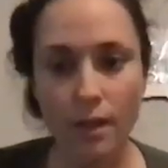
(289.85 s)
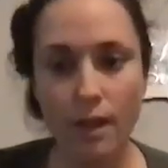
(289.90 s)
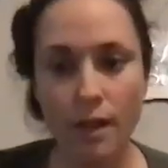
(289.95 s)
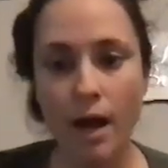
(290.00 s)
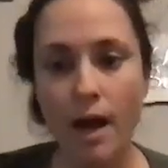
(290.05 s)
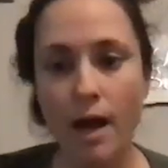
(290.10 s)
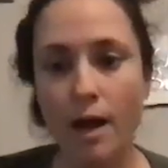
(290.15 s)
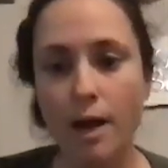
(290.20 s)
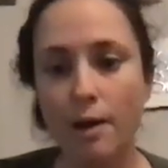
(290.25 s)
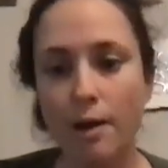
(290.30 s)

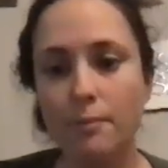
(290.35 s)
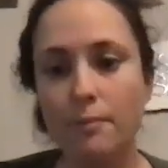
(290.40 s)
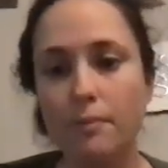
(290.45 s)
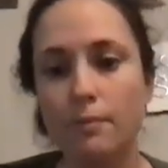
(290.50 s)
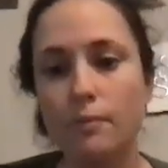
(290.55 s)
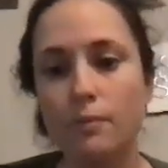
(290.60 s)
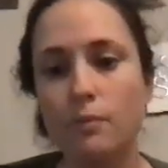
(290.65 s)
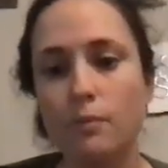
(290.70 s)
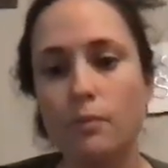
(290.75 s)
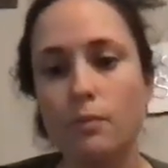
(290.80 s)

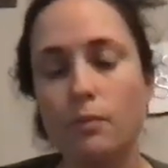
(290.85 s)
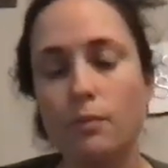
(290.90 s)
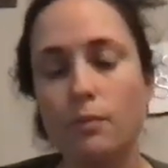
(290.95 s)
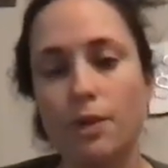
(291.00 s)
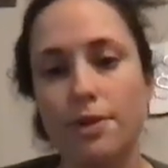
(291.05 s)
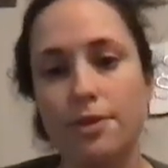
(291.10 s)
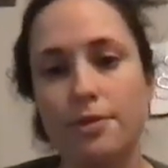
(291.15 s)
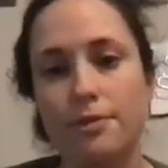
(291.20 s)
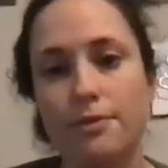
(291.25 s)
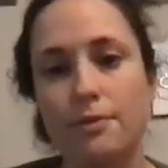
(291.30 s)

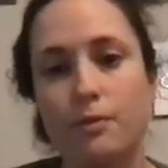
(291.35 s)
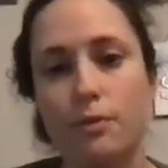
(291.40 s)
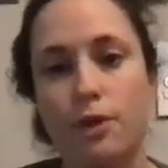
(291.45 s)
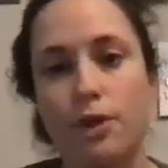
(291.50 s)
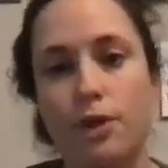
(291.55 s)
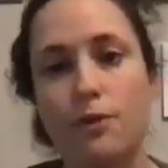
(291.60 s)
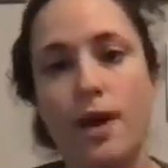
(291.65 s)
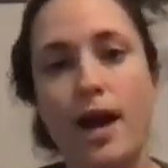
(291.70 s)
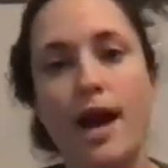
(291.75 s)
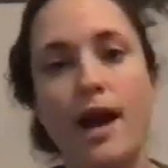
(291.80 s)
When
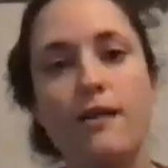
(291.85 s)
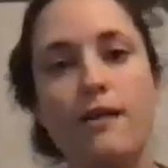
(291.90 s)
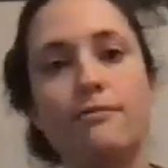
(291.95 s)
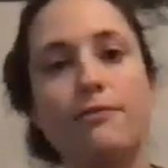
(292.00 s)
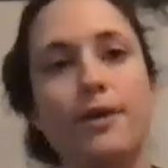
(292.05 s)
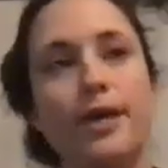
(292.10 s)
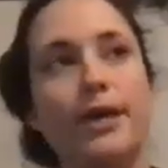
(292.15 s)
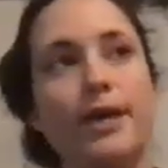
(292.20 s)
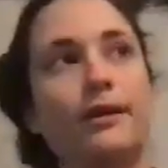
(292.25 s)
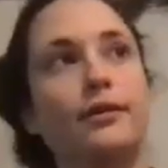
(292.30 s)
you have
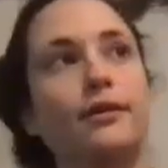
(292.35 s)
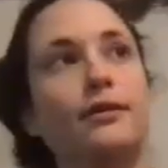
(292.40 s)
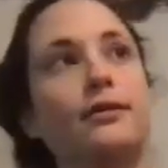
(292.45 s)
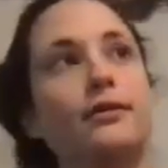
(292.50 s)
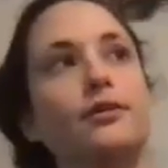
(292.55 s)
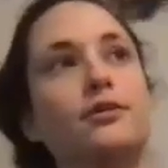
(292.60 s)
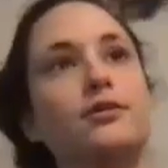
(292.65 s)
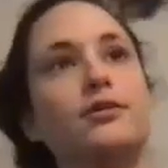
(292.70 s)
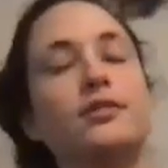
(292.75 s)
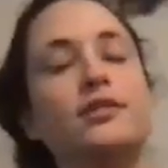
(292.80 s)
like
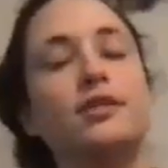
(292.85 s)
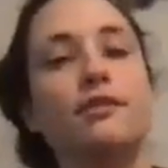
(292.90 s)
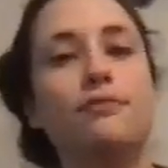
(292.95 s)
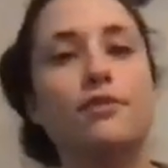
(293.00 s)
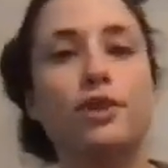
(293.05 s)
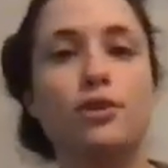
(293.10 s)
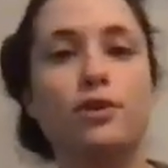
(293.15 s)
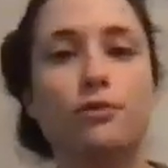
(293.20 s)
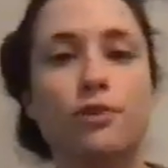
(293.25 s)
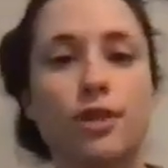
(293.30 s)
stuff
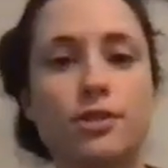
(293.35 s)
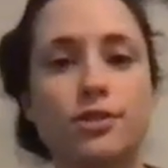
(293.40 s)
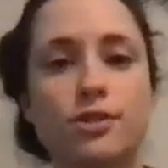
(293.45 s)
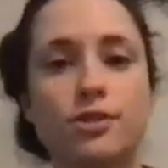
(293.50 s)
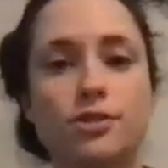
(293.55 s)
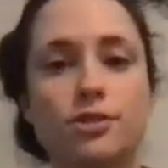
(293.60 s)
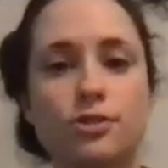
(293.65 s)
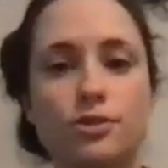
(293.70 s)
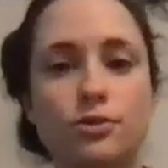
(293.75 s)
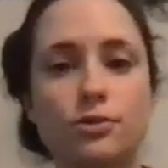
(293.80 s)
that you need to
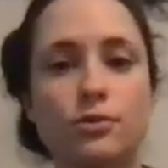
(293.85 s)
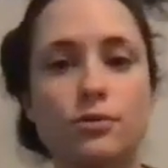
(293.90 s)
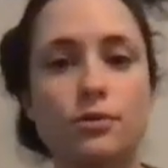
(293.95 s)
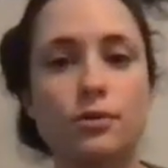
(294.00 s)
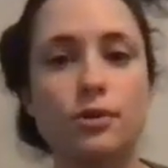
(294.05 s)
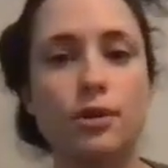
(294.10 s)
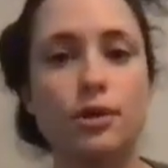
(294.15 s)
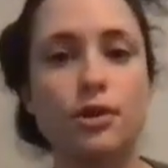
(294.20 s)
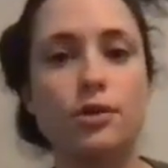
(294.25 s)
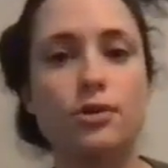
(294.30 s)
do,
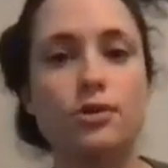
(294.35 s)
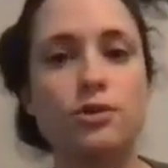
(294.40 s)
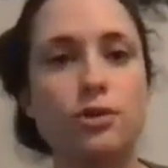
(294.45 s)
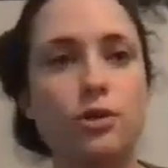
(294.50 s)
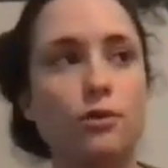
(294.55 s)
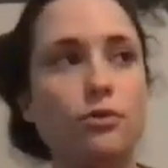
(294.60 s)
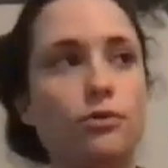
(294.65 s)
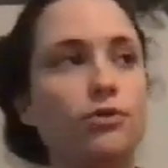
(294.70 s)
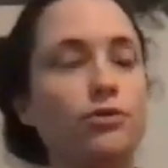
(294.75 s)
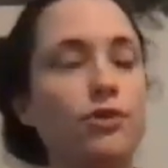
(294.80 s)

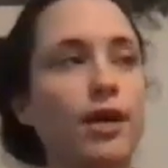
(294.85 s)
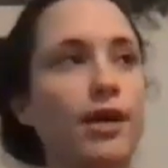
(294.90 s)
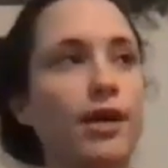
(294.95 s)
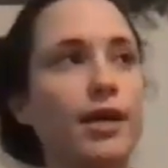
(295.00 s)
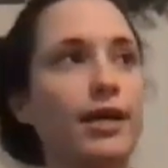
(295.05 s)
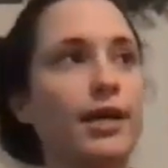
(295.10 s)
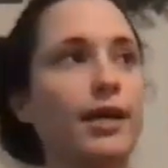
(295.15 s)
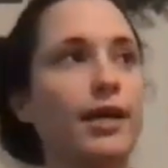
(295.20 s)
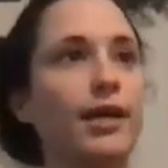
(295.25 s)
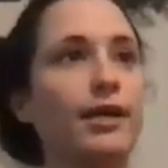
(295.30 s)
don't try to
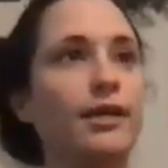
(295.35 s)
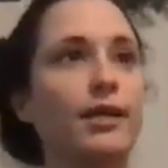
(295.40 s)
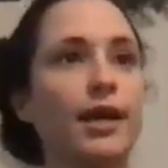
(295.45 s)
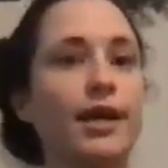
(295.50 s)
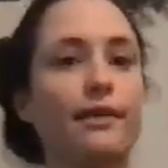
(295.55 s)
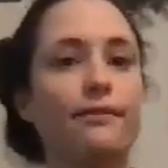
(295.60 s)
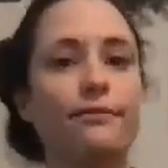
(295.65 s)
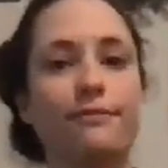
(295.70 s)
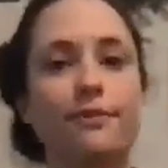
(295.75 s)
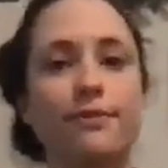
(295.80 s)
get
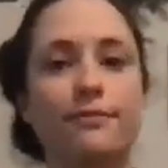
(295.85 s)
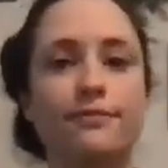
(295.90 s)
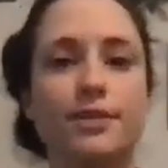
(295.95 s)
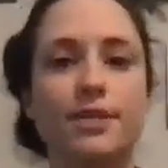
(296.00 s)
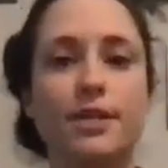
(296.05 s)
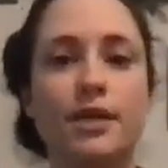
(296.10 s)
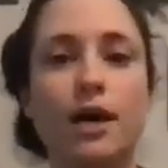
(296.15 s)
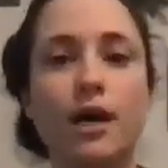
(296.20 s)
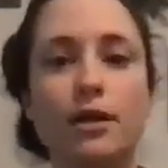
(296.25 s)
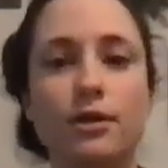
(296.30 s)
like 50
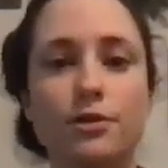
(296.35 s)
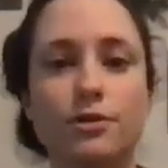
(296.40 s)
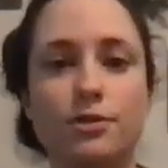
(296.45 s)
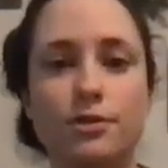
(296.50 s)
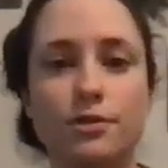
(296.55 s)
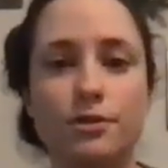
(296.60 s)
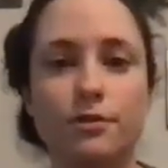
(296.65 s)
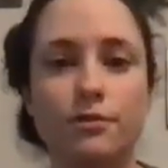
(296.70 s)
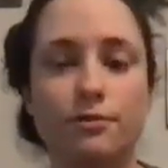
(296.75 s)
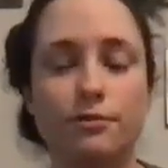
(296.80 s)
colors
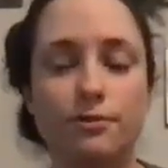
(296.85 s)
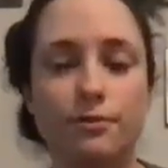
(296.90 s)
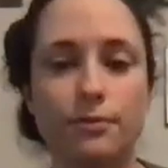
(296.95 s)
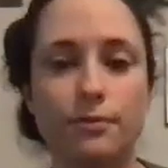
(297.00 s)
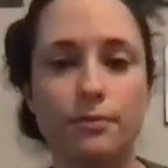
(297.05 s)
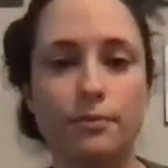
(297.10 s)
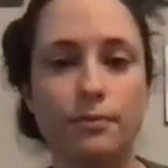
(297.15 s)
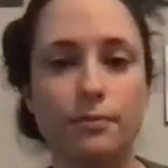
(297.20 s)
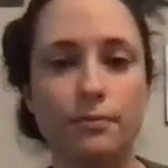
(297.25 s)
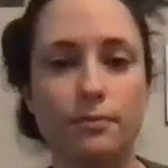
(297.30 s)
of
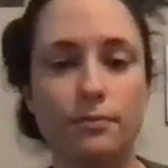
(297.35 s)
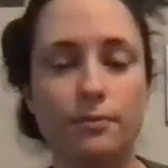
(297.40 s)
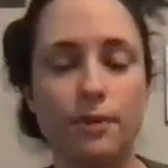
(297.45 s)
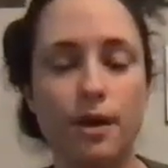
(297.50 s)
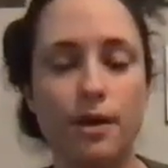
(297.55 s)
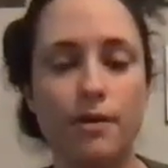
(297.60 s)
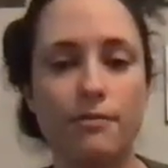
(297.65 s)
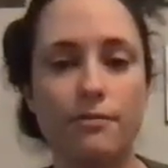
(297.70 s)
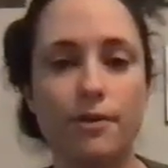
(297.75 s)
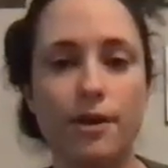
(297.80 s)

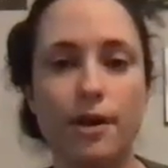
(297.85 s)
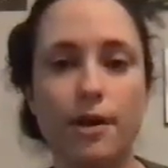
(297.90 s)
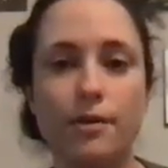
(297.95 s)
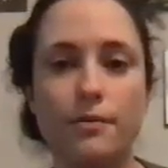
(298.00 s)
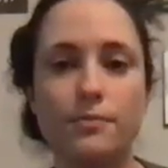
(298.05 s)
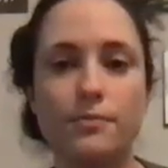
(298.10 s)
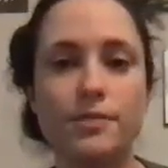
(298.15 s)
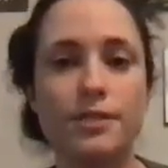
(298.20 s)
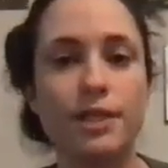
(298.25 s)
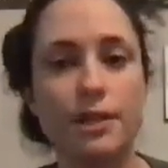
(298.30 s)

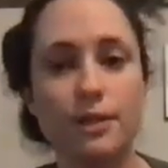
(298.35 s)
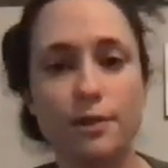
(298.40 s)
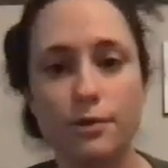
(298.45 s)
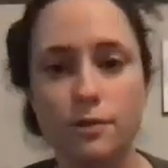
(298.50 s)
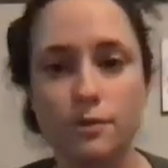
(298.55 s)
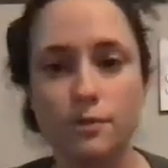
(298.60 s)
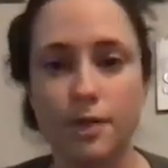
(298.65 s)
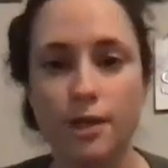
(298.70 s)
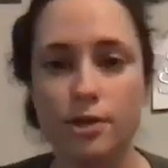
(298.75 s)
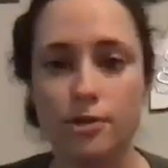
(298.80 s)
sticky notes
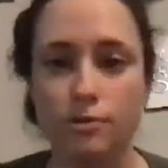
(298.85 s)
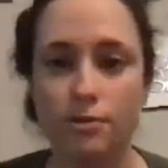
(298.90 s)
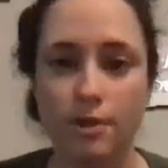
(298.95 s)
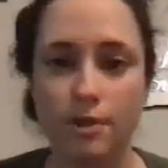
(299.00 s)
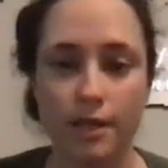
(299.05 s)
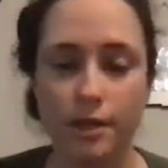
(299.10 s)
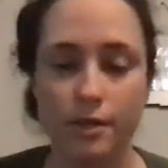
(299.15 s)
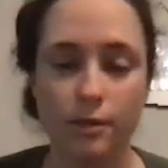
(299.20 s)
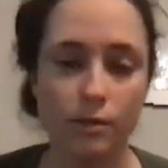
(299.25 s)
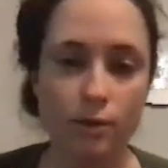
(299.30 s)
because you
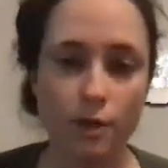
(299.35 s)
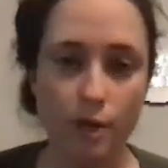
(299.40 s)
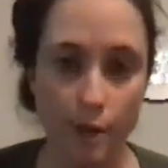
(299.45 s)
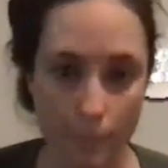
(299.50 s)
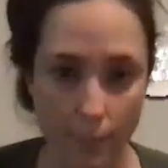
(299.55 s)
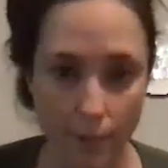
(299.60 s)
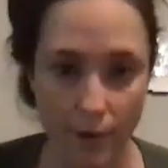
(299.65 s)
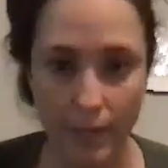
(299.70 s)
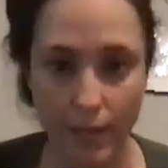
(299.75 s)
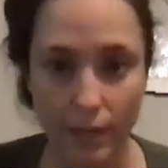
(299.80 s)
think it'll look
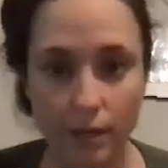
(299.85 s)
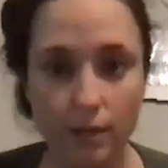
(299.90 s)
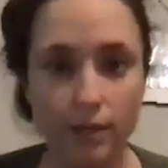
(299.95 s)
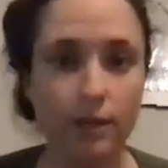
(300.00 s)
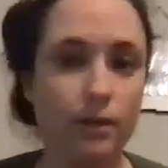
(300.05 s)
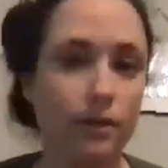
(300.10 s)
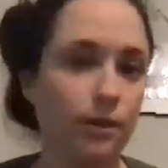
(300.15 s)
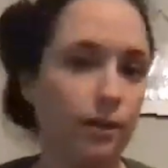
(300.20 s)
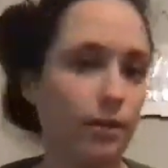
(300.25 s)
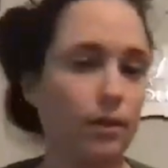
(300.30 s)
pretty.
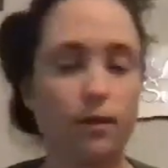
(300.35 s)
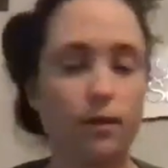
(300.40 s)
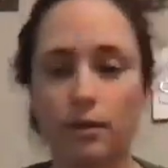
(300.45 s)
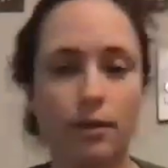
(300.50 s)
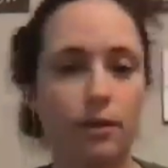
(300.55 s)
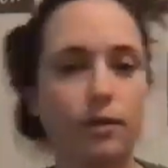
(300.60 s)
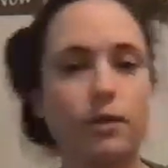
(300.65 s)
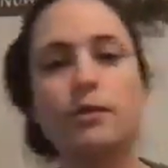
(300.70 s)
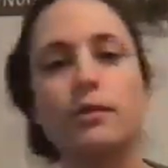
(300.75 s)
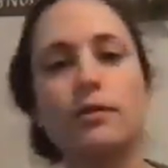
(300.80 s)

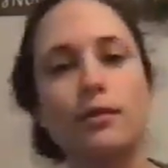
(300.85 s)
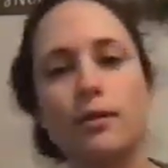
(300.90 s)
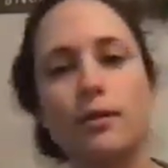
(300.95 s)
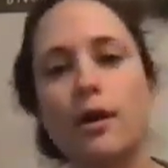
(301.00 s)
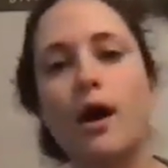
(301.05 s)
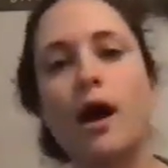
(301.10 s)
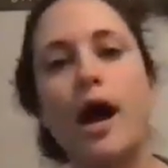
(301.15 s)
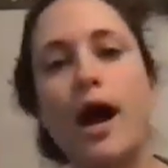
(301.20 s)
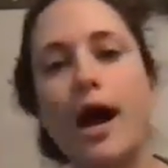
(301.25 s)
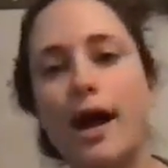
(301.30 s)

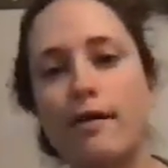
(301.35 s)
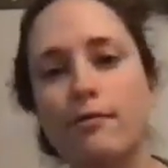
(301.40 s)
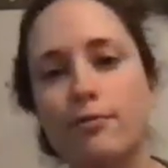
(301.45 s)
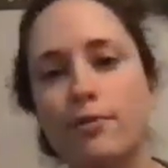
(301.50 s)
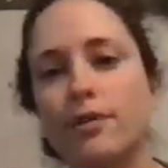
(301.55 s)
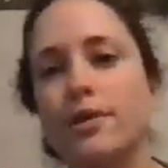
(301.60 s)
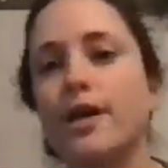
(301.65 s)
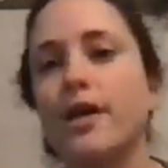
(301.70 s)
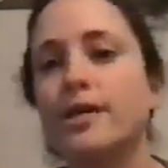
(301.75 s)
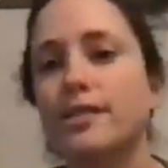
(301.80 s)
I have
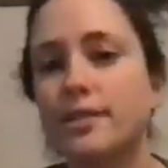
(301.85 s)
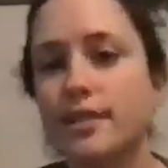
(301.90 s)
realized